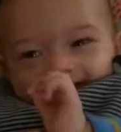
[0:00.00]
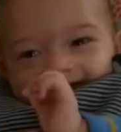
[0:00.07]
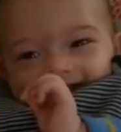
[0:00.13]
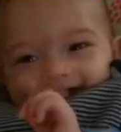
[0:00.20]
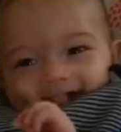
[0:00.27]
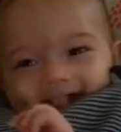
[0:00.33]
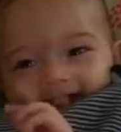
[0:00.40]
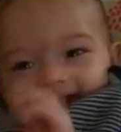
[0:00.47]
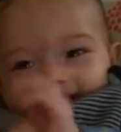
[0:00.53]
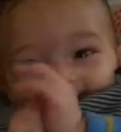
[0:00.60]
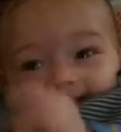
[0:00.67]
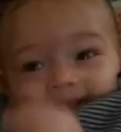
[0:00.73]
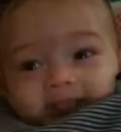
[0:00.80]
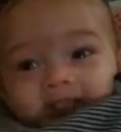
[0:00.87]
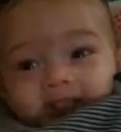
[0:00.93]

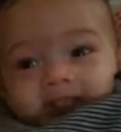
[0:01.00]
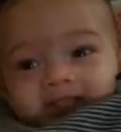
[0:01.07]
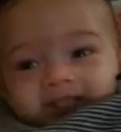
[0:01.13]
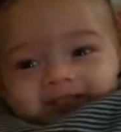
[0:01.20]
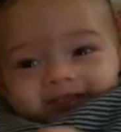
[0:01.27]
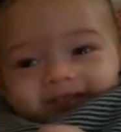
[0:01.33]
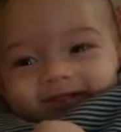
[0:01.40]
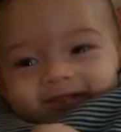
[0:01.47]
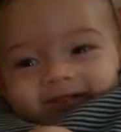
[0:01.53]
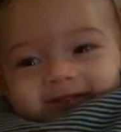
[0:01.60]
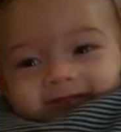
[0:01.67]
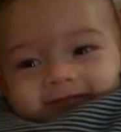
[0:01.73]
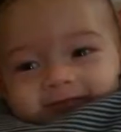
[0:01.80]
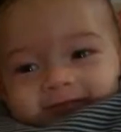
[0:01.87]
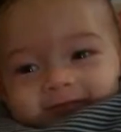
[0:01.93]
oh,
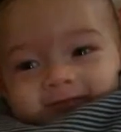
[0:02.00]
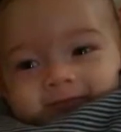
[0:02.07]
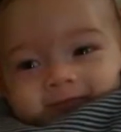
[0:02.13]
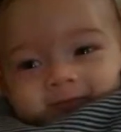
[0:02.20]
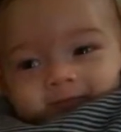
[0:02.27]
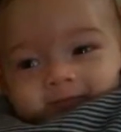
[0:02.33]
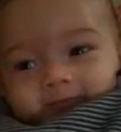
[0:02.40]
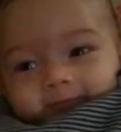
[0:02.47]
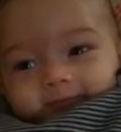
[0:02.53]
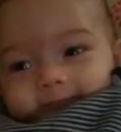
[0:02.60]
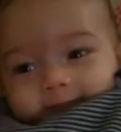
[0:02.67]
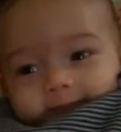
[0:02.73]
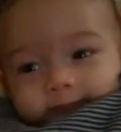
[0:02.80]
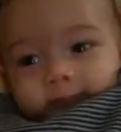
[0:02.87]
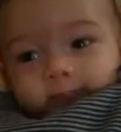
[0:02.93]

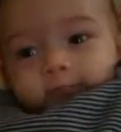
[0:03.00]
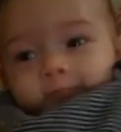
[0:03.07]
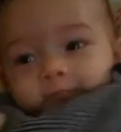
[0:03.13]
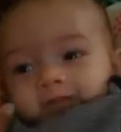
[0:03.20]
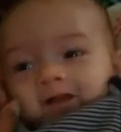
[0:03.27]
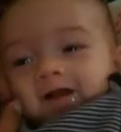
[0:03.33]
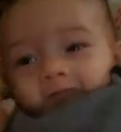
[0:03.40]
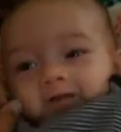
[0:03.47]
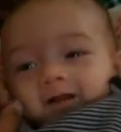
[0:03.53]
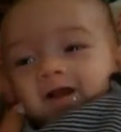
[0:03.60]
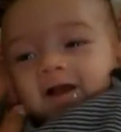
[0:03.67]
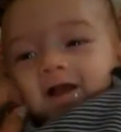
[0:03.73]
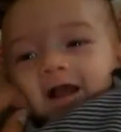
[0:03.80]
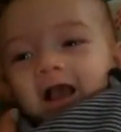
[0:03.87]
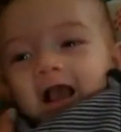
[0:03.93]
you got your little little
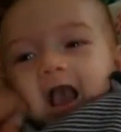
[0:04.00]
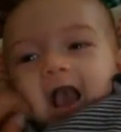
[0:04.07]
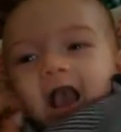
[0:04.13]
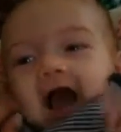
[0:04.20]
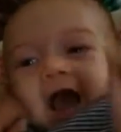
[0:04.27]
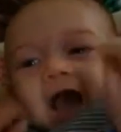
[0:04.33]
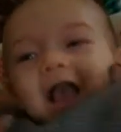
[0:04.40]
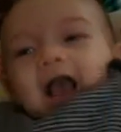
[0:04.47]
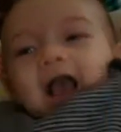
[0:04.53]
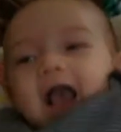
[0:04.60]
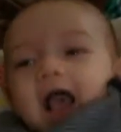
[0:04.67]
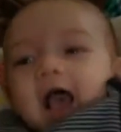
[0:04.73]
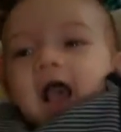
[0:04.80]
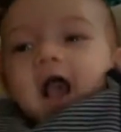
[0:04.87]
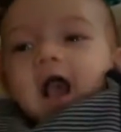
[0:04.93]
kitty
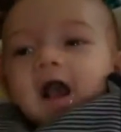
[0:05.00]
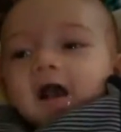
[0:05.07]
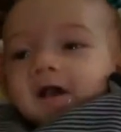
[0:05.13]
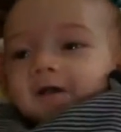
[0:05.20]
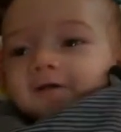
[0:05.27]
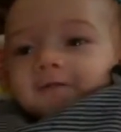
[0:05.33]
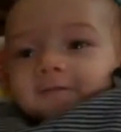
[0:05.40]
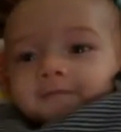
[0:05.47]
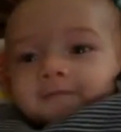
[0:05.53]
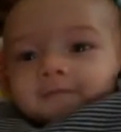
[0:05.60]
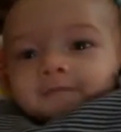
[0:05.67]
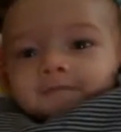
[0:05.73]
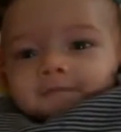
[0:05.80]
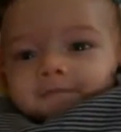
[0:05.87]
boy.